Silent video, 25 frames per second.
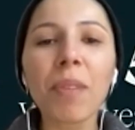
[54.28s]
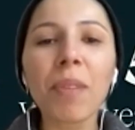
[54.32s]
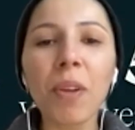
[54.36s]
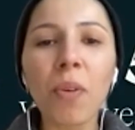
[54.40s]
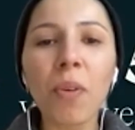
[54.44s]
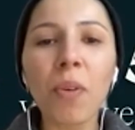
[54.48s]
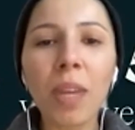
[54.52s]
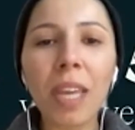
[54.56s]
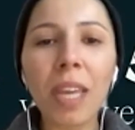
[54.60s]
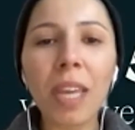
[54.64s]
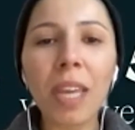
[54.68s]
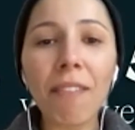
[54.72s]

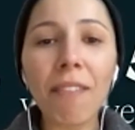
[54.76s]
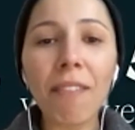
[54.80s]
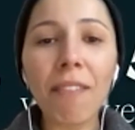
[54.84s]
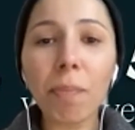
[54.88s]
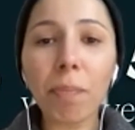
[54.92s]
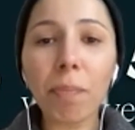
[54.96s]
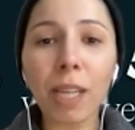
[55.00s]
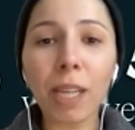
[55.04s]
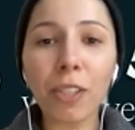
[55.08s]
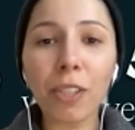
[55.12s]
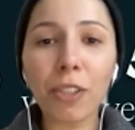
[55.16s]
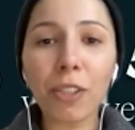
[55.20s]
we have
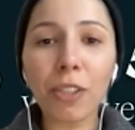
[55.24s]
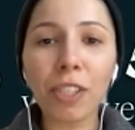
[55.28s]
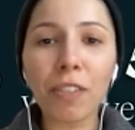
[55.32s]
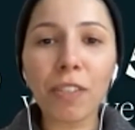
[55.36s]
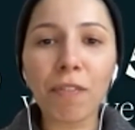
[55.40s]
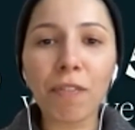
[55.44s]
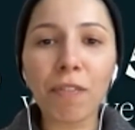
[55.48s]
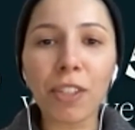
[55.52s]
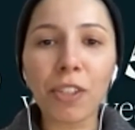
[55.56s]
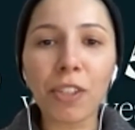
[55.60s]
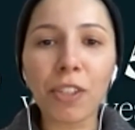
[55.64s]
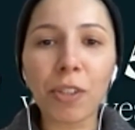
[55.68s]
the pleasure
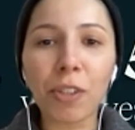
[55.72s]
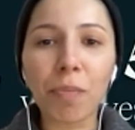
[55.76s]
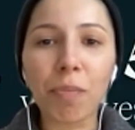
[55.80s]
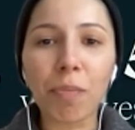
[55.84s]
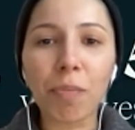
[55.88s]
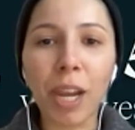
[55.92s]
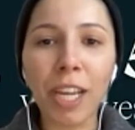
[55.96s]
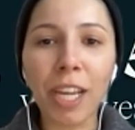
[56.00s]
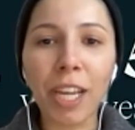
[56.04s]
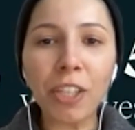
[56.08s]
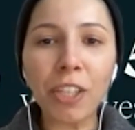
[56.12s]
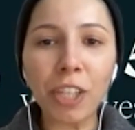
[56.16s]
to feature
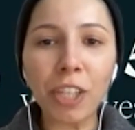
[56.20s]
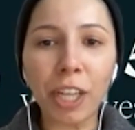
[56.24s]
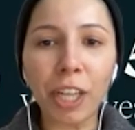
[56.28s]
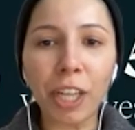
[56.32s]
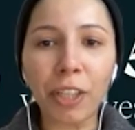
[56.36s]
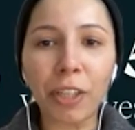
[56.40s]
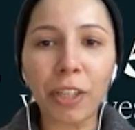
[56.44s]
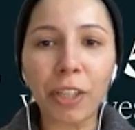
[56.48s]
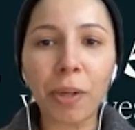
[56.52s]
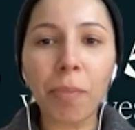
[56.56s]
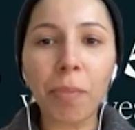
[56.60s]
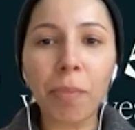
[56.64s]
Brian
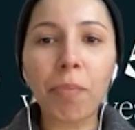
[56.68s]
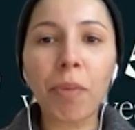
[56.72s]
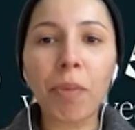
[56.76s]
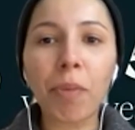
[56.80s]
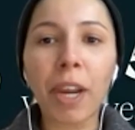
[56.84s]
Schettler,